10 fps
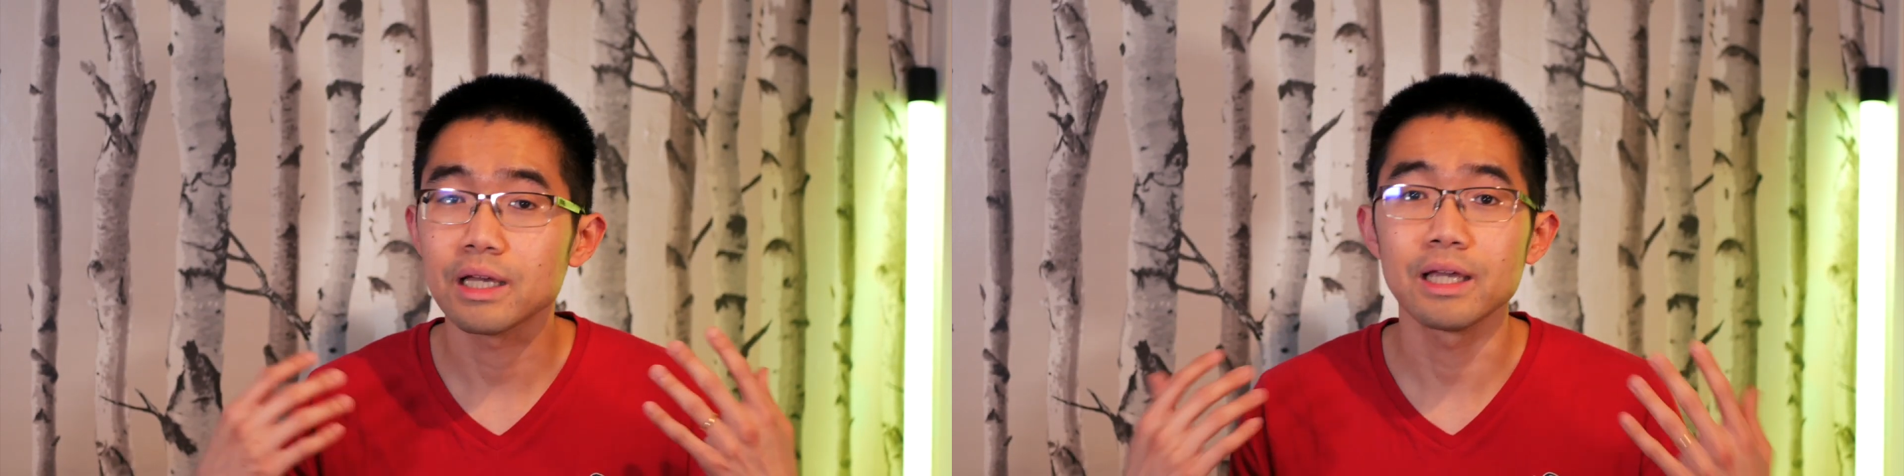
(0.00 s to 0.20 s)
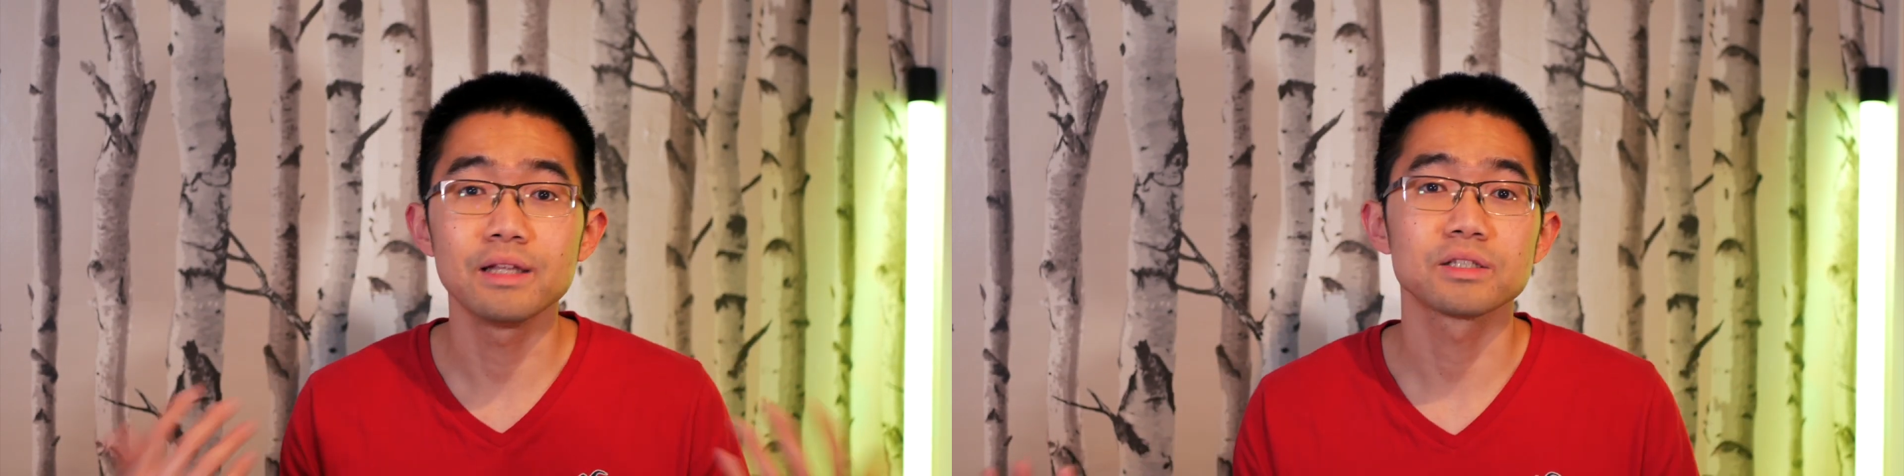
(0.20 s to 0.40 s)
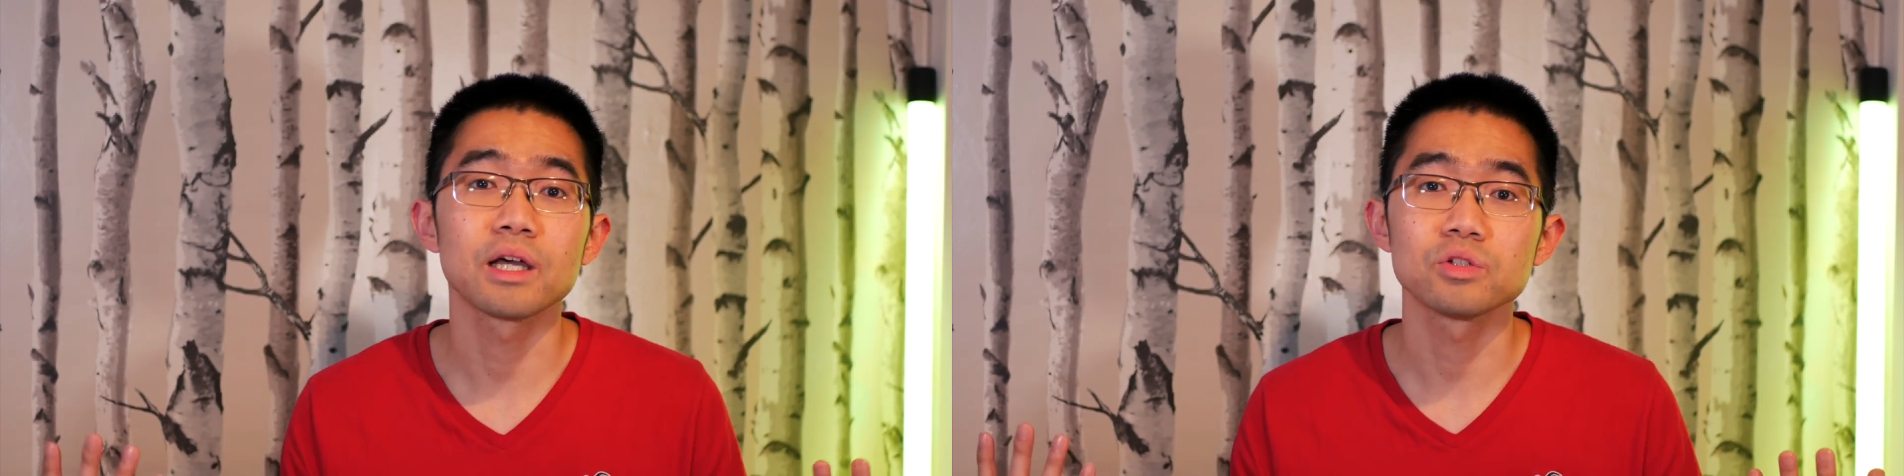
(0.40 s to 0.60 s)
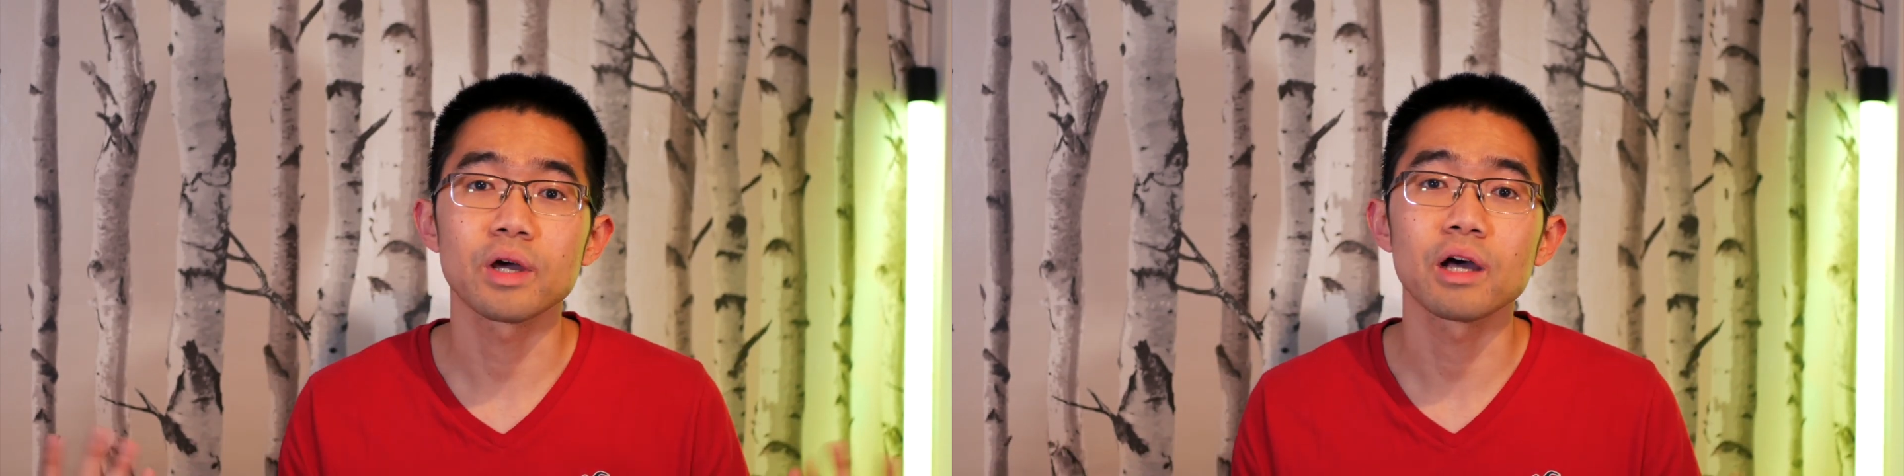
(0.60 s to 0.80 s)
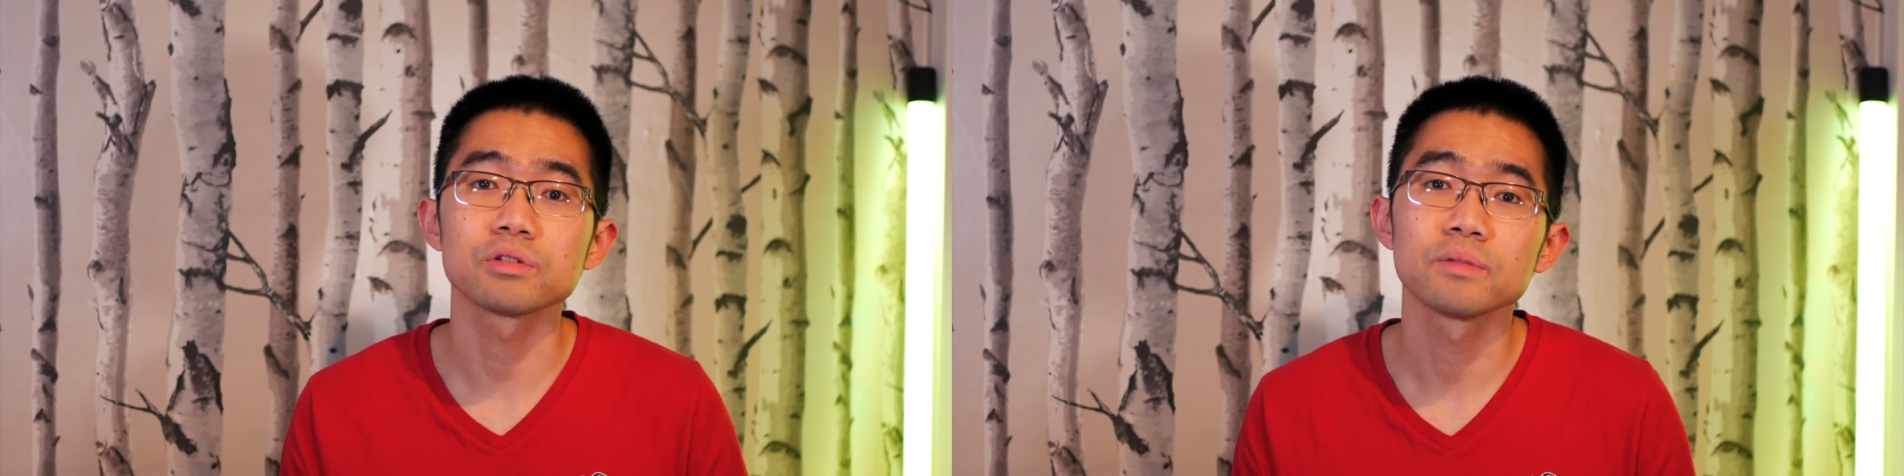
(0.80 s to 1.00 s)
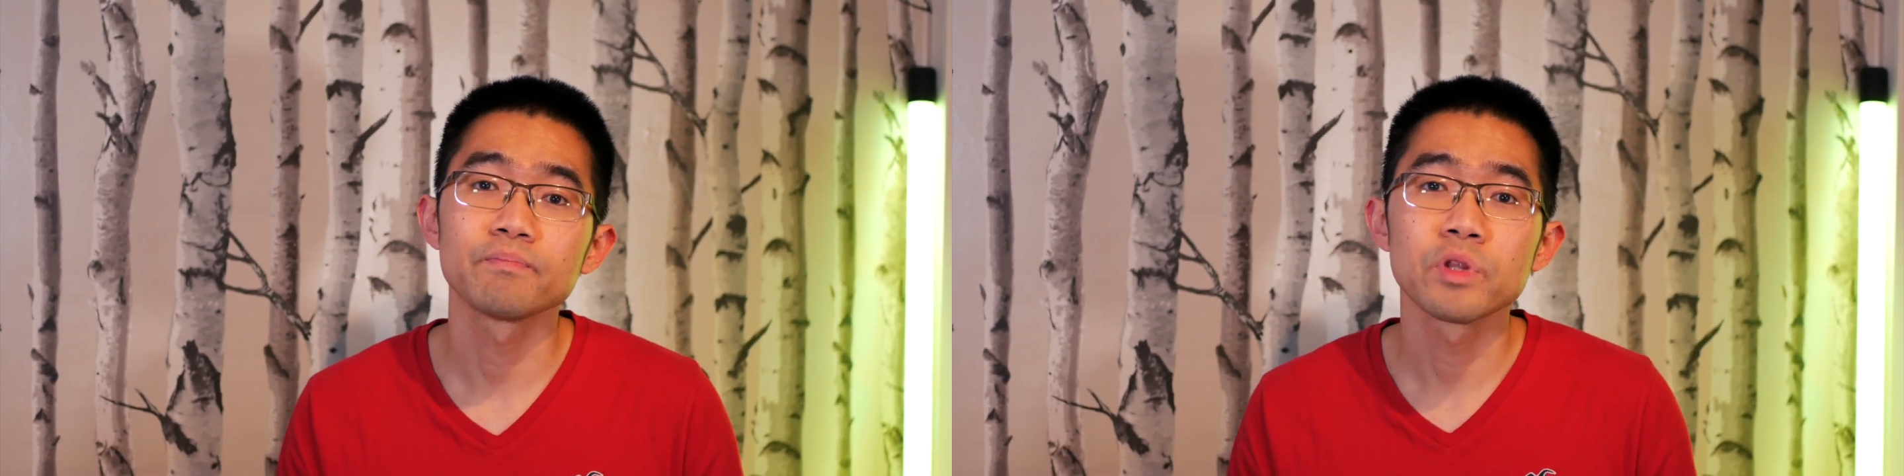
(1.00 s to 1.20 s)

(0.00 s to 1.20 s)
inside your house.